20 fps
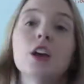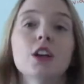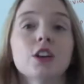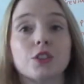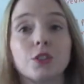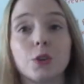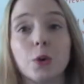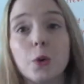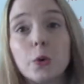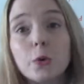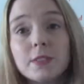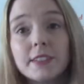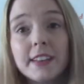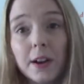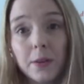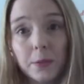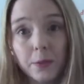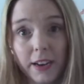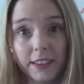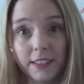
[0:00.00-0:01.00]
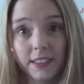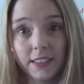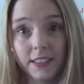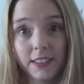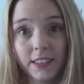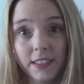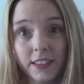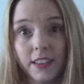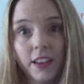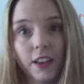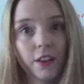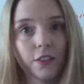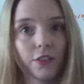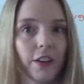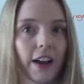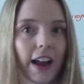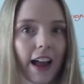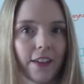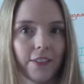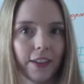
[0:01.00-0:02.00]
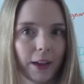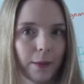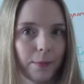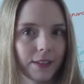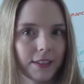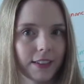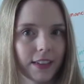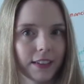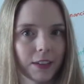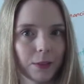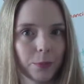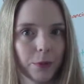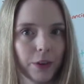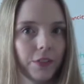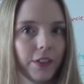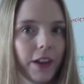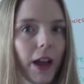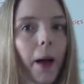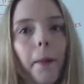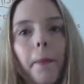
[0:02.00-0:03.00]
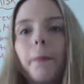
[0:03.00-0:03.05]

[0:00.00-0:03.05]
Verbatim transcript: So who's at risk for having a placenta previa?